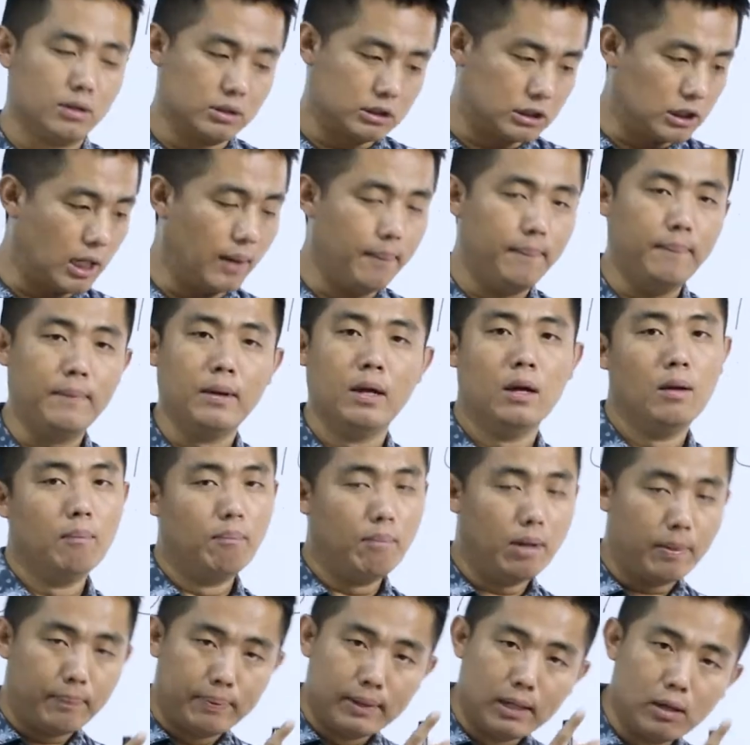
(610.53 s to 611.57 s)
Some
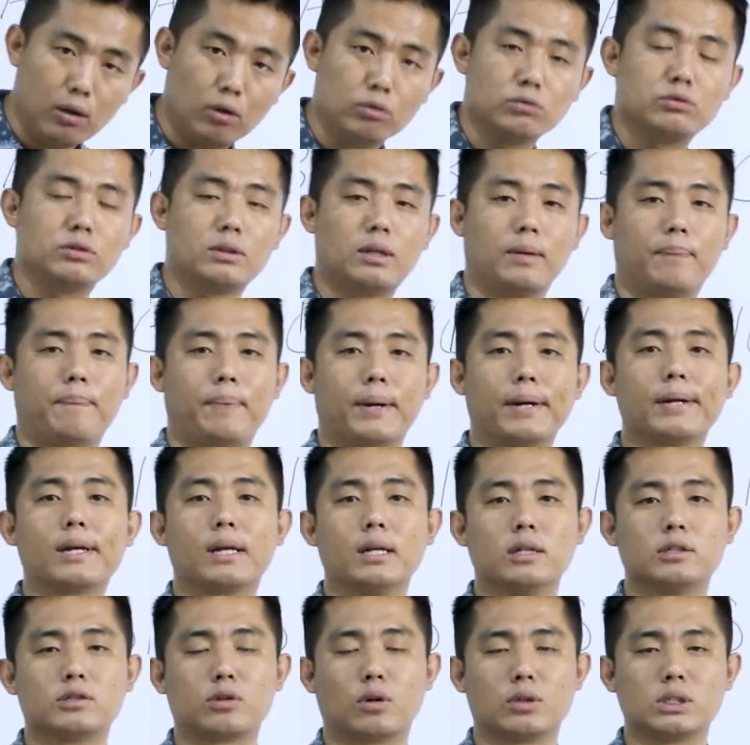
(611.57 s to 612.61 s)
may belong to that
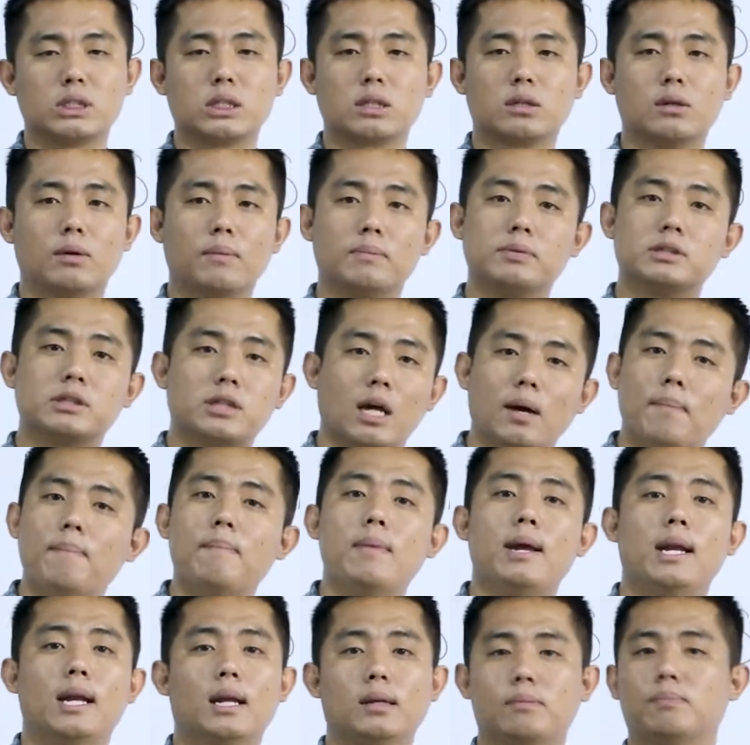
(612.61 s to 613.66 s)
particular social group. Some
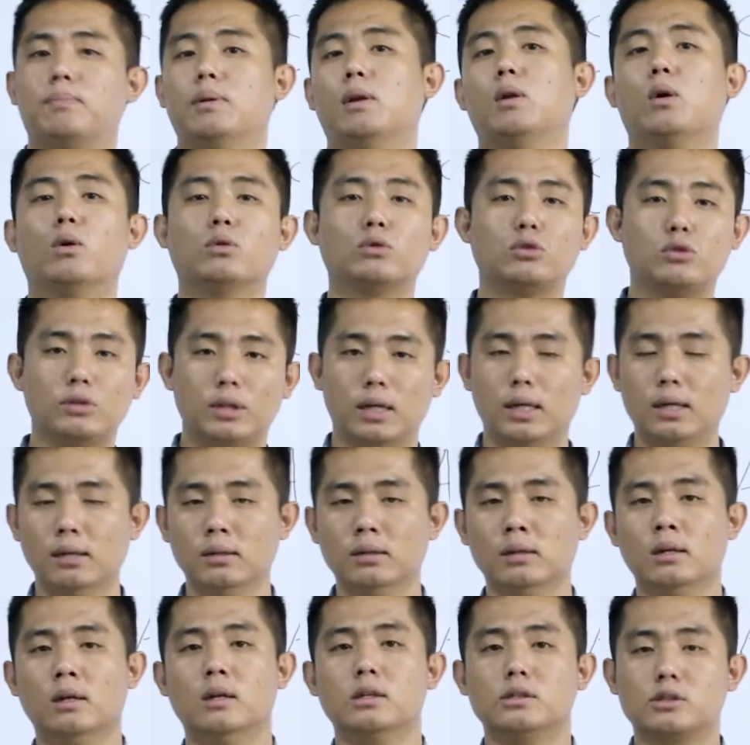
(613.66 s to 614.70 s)
may not belong to the
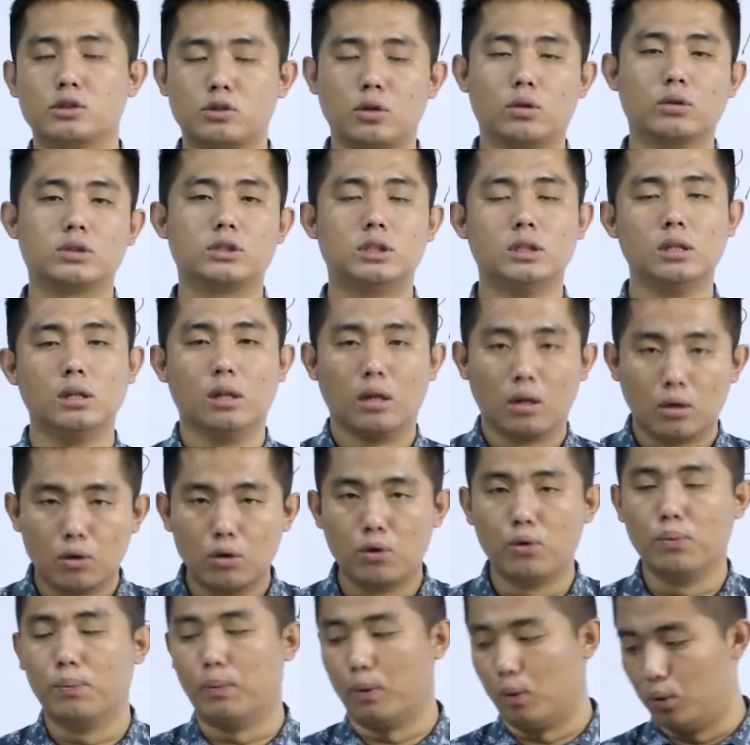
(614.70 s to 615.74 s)
social
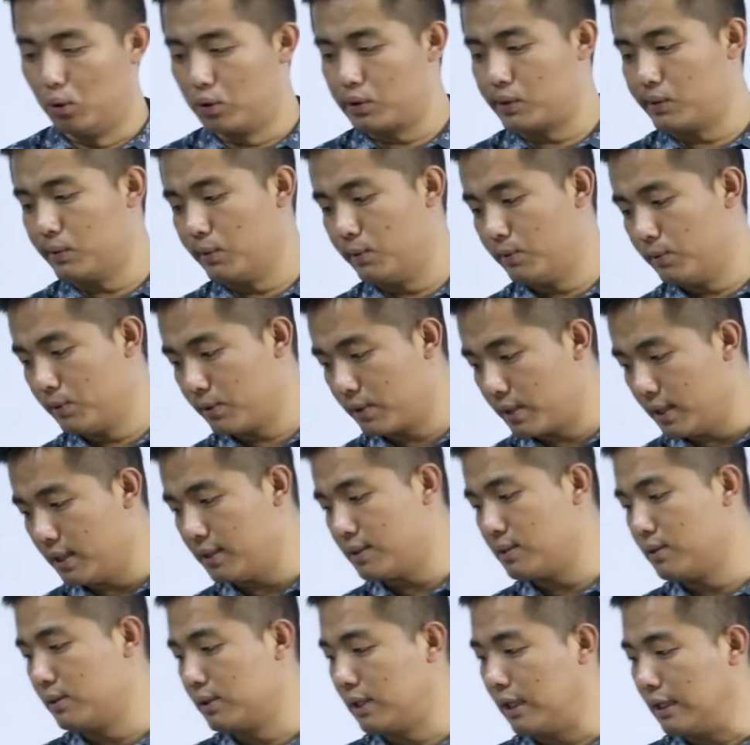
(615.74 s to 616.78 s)
group also. Okay,
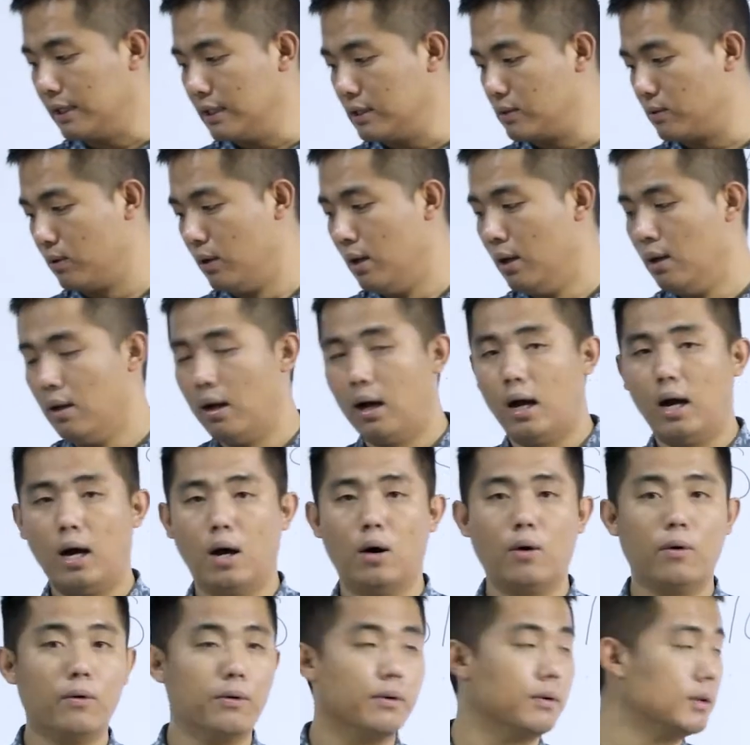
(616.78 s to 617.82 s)
so that is
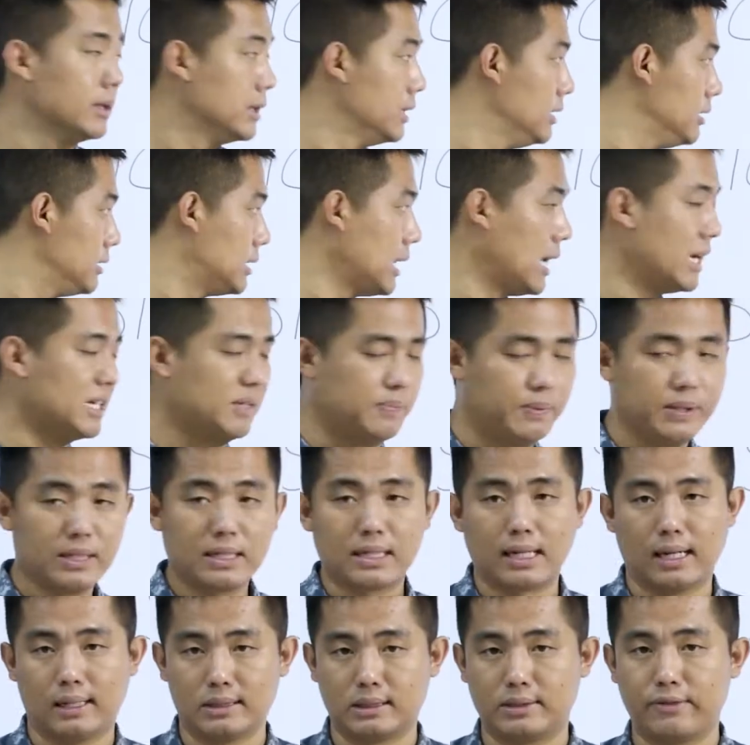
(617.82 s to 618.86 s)
how this has been
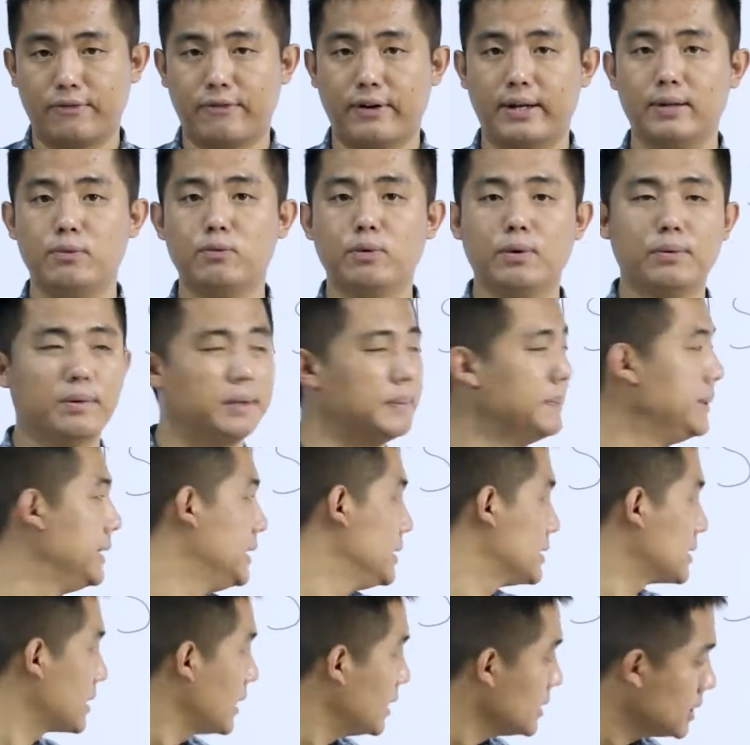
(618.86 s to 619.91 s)
classified. We will be
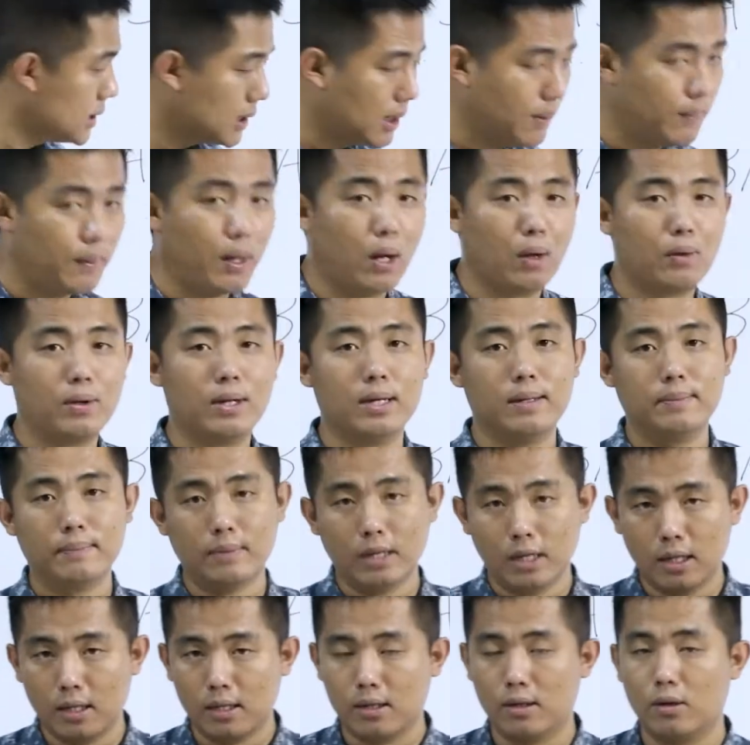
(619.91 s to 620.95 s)
discussing about them,
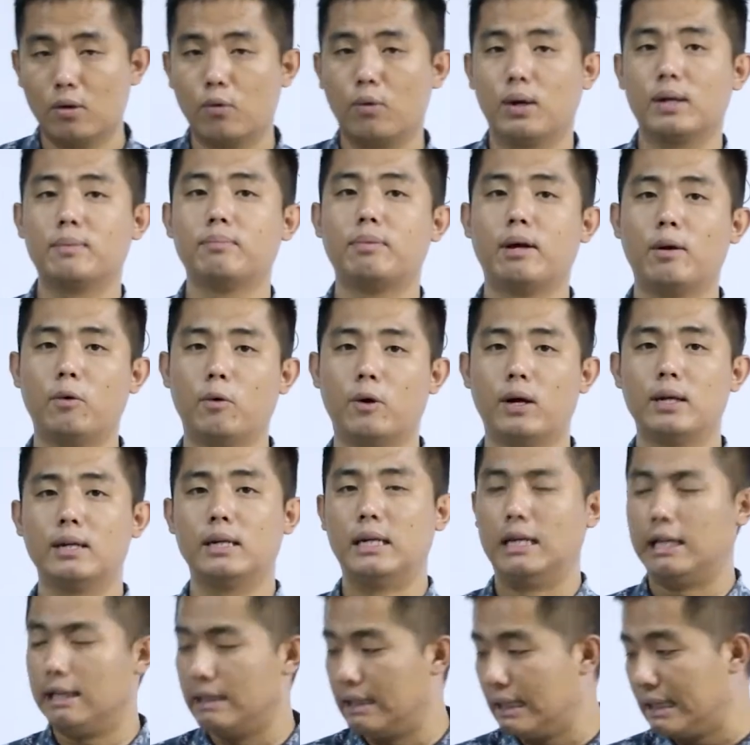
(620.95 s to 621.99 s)
one by one
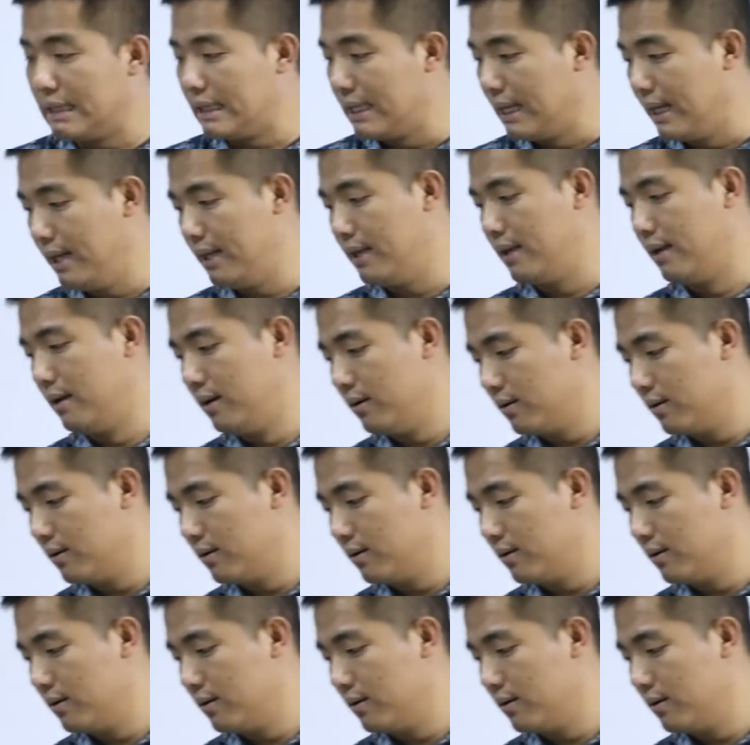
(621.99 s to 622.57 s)
in detail.